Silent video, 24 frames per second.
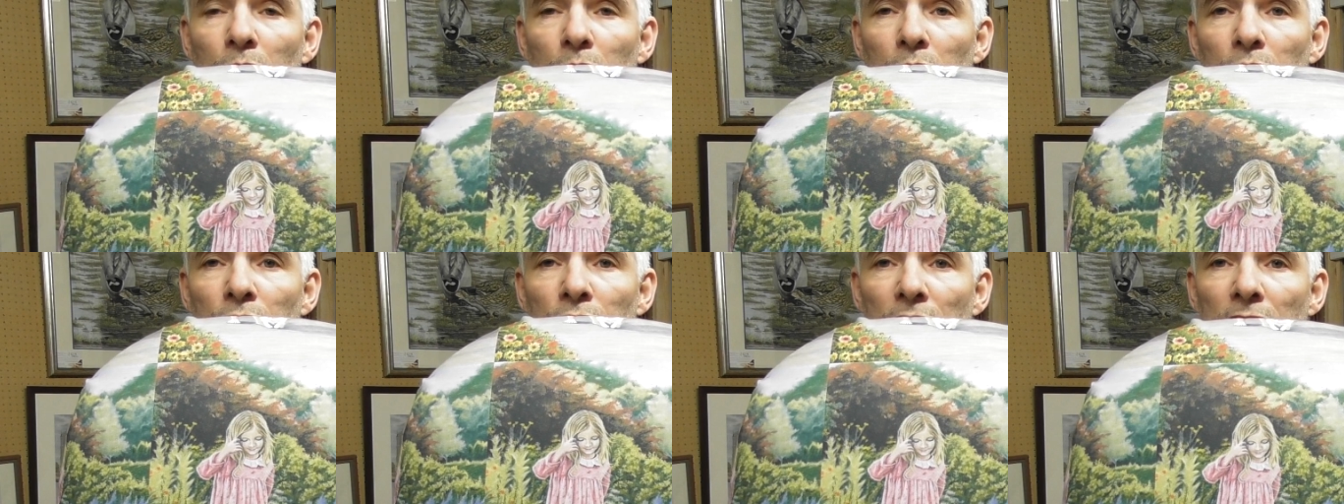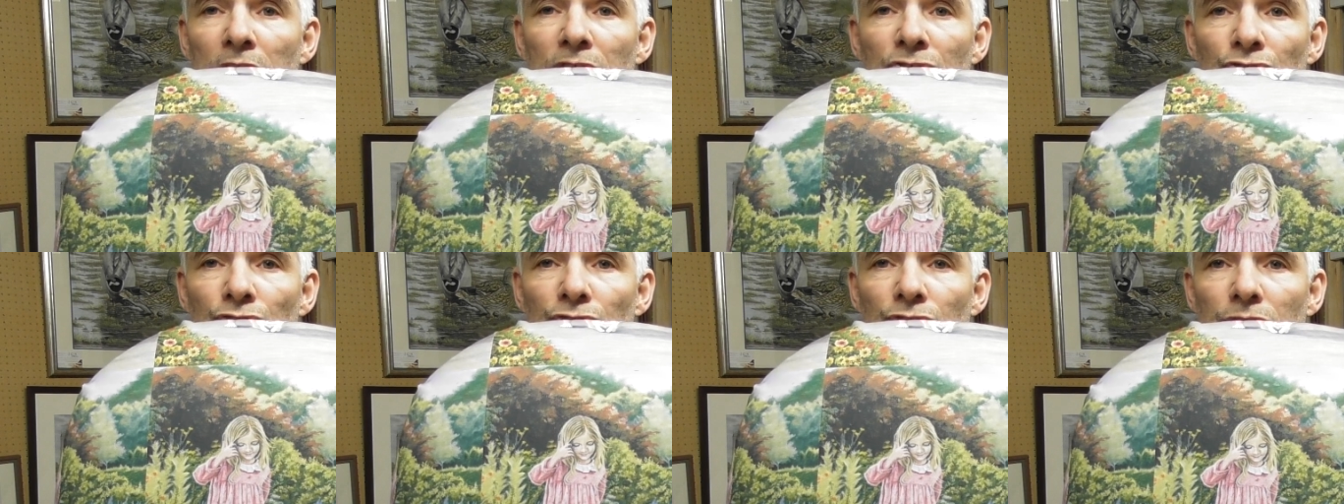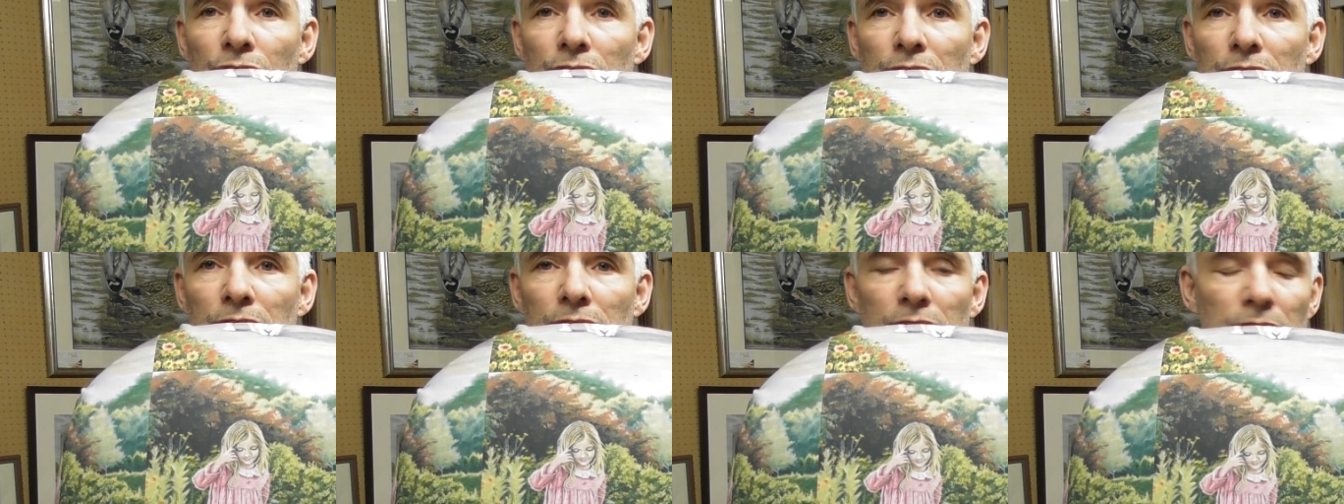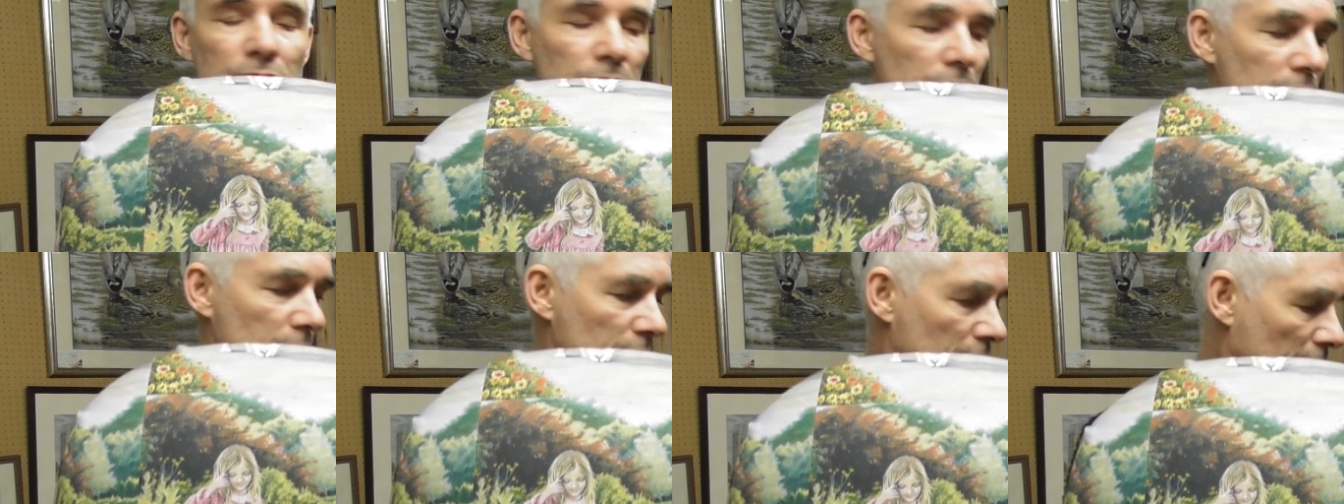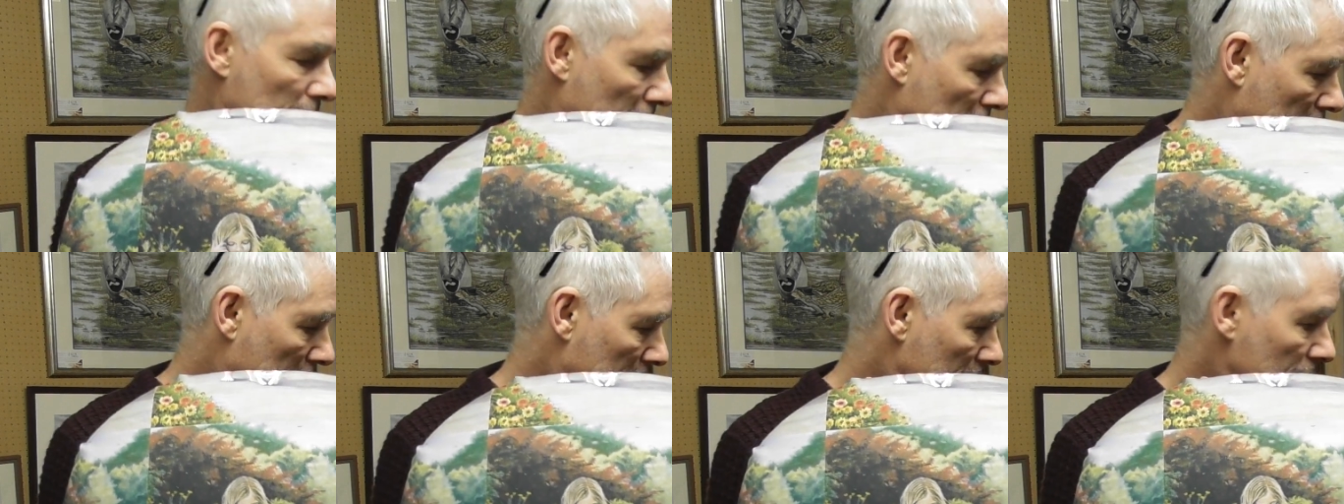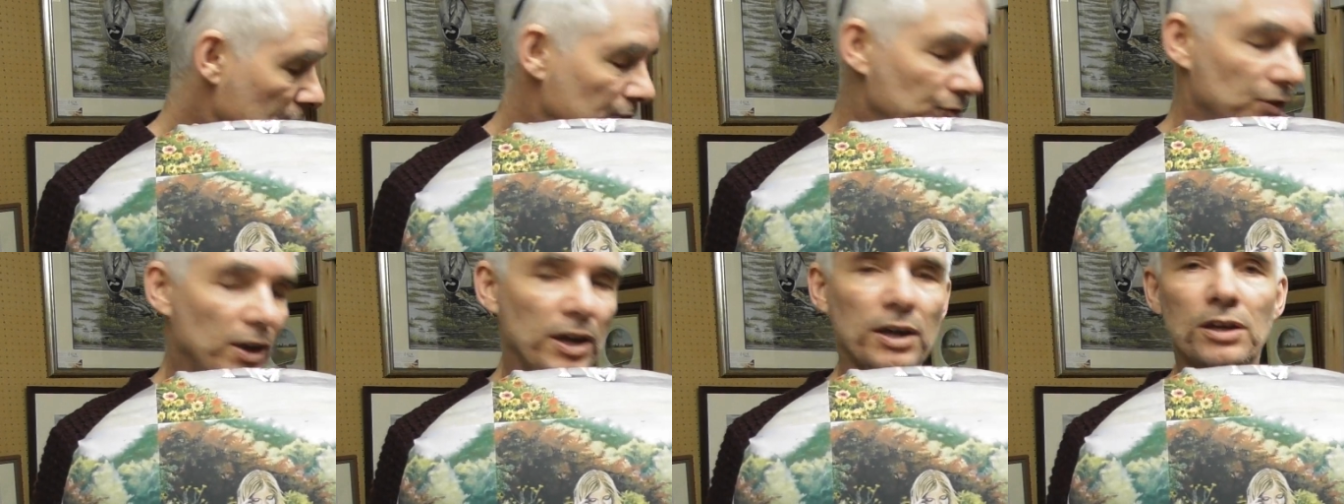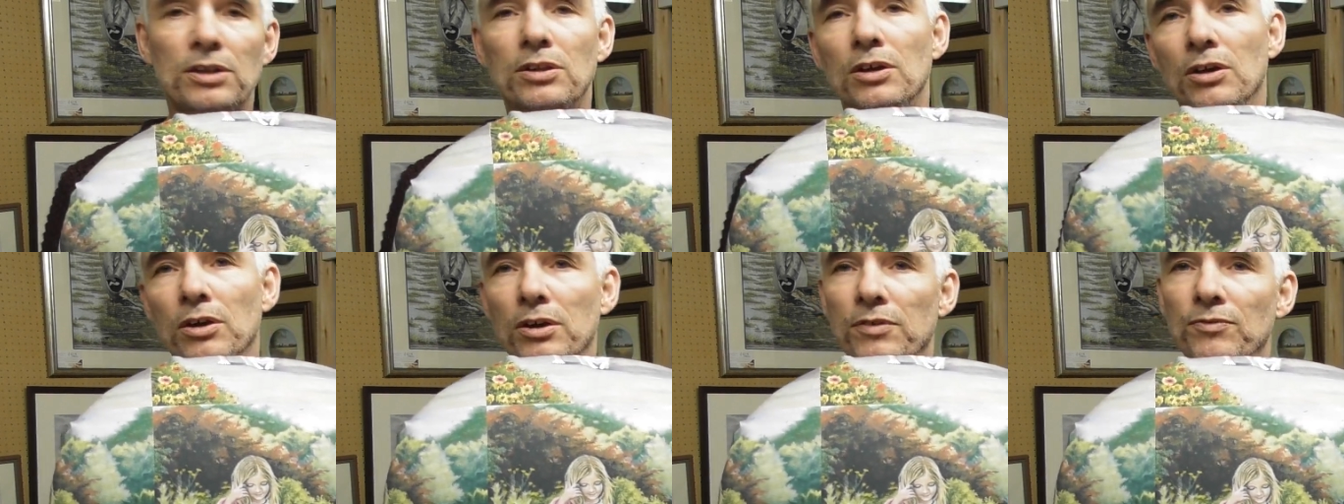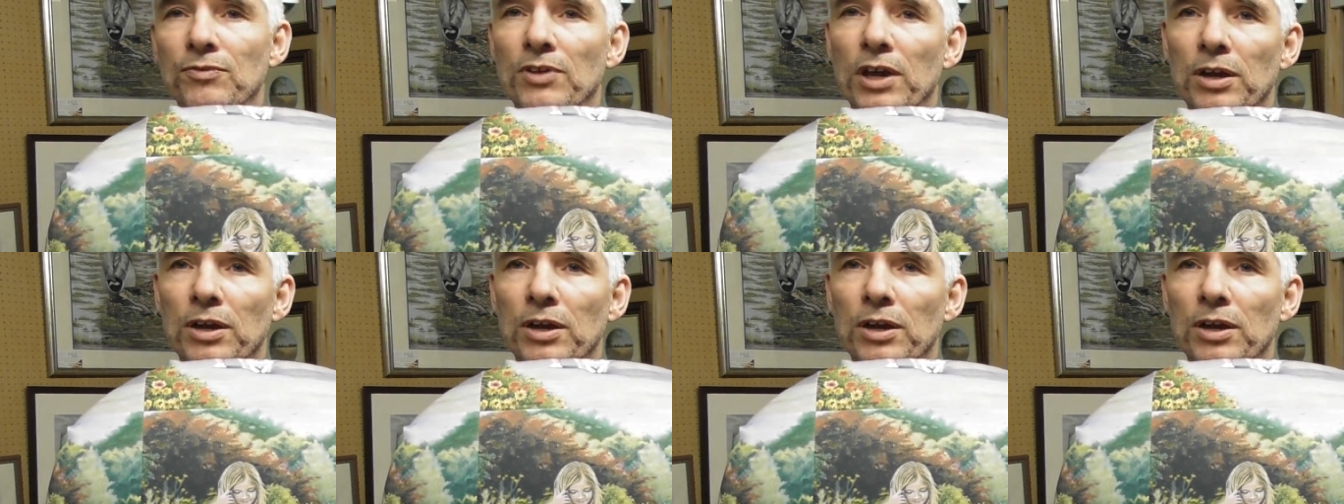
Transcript: this, and the fact that I've